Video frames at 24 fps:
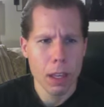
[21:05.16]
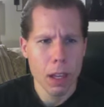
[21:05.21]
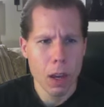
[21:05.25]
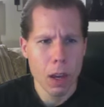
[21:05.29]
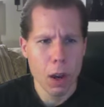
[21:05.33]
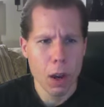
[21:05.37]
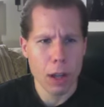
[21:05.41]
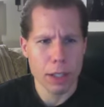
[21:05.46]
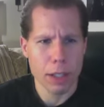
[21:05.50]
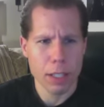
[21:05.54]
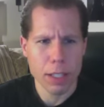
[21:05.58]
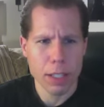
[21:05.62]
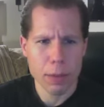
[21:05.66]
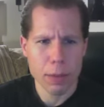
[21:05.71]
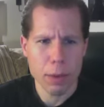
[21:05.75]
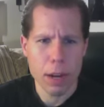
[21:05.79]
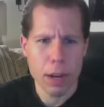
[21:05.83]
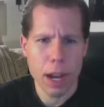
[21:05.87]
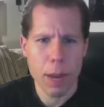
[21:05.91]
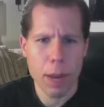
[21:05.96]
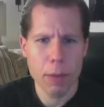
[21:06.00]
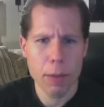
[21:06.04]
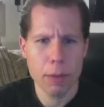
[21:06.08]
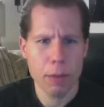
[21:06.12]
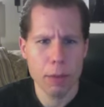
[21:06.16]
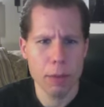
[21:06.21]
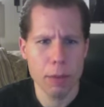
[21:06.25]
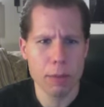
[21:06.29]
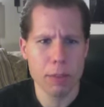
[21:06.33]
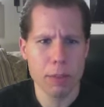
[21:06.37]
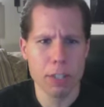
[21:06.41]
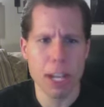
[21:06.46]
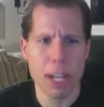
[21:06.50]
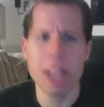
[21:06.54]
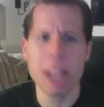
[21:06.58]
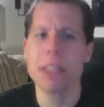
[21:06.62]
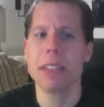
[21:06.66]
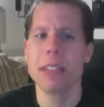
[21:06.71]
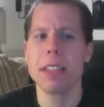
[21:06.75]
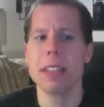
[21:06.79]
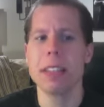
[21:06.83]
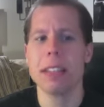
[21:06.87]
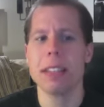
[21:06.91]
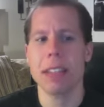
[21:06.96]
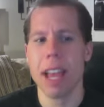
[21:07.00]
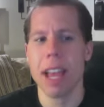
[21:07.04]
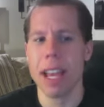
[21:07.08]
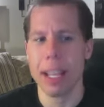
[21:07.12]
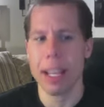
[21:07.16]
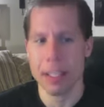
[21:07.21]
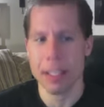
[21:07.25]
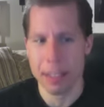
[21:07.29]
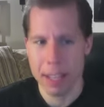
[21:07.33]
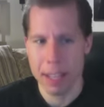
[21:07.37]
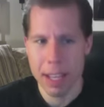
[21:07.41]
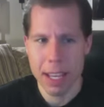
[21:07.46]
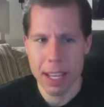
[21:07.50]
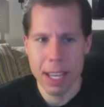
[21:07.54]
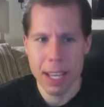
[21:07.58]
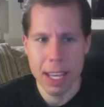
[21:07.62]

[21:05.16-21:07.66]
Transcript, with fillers: All right, this one comes from Jason Knight.